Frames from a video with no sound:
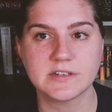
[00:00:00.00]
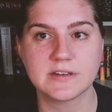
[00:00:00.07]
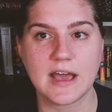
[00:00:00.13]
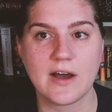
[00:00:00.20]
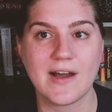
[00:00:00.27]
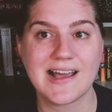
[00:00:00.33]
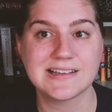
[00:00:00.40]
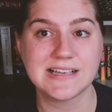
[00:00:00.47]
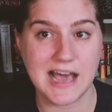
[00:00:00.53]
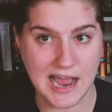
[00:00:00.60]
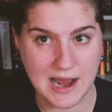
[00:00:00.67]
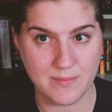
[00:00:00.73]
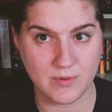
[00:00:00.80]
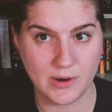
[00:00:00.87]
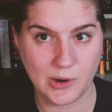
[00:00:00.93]
to count as
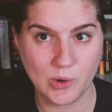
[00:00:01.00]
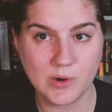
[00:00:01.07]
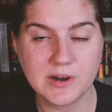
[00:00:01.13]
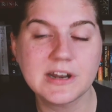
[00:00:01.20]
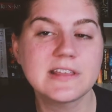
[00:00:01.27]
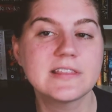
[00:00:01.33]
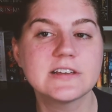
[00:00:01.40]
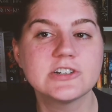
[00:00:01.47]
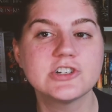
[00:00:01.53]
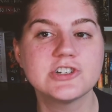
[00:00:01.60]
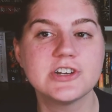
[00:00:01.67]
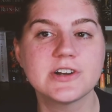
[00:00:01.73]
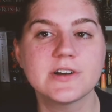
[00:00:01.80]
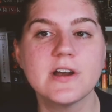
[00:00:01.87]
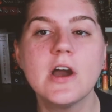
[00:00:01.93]
high priority this
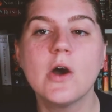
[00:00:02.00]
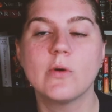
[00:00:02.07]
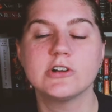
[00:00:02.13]
year,